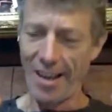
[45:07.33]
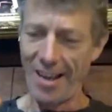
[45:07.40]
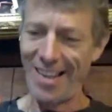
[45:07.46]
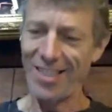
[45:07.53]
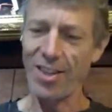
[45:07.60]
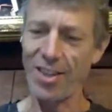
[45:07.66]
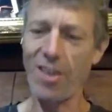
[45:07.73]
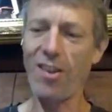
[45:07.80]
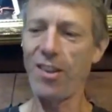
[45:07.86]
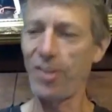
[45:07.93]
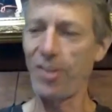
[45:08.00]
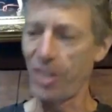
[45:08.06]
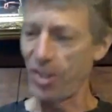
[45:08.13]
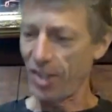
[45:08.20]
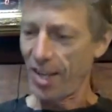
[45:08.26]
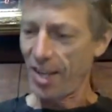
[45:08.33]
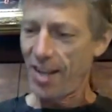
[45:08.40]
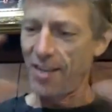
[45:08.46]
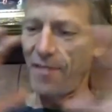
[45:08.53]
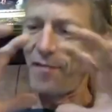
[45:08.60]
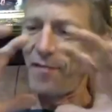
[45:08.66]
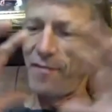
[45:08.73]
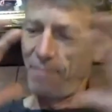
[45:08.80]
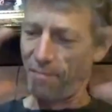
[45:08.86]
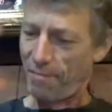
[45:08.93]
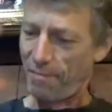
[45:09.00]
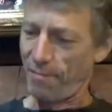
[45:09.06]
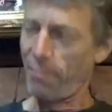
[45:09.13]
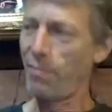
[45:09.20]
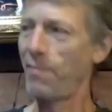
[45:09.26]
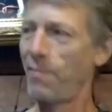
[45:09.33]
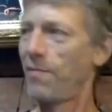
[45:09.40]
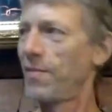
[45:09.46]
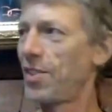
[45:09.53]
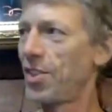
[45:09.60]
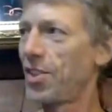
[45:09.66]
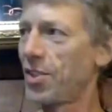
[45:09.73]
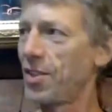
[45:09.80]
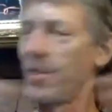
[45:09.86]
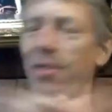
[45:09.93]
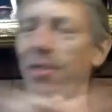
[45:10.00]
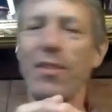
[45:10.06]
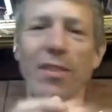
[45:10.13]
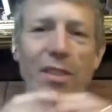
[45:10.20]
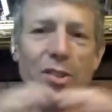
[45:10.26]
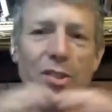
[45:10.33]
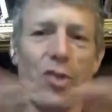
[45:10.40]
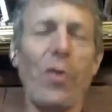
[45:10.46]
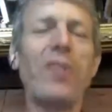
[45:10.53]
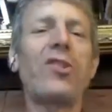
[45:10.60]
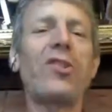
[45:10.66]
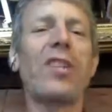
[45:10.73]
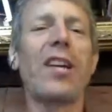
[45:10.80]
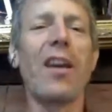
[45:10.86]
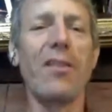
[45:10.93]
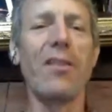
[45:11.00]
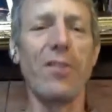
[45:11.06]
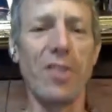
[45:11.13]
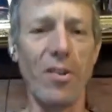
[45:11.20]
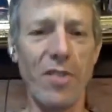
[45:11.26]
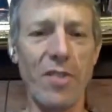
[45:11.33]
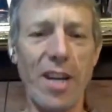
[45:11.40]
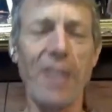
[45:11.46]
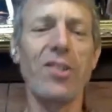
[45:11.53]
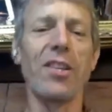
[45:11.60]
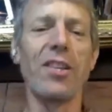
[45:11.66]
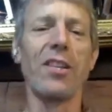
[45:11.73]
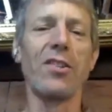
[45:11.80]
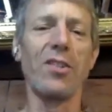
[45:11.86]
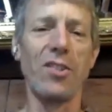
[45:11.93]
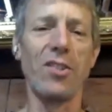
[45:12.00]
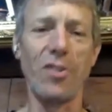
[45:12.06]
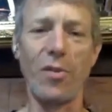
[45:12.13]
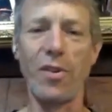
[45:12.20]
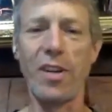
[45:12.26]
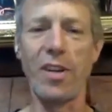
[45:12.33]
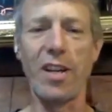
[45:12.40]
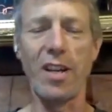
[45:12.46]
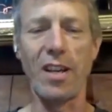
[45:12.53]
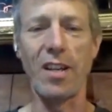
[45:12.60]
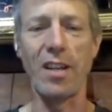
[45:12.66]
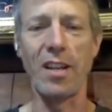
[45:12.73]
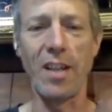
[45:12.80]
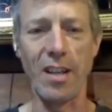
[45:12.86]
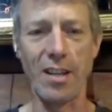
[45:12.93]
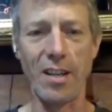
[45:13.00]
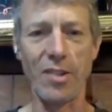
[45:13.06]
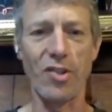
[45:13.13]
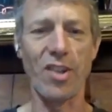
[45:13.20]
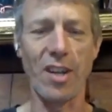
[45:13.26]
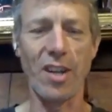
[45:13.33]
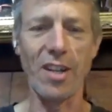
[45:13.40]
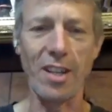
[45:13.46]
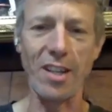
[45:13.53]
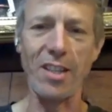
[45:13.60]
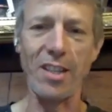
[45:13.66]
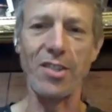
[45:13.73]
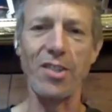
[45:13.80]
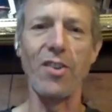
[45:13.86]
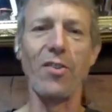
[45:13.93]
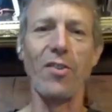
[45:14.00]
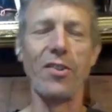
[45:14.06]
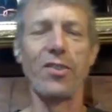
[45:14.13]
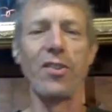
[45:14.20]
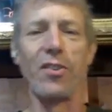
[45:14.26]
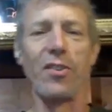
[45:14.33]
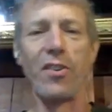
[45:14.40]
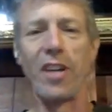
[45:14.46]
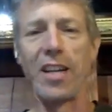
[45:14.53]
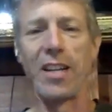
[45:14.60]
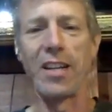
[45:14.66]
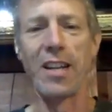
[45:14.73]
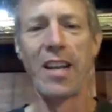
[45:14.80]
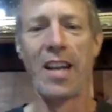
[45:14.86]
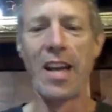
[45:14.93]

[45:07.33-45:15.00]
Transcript: It's all just kind of just joins together so nicely as a story and is sonically so great.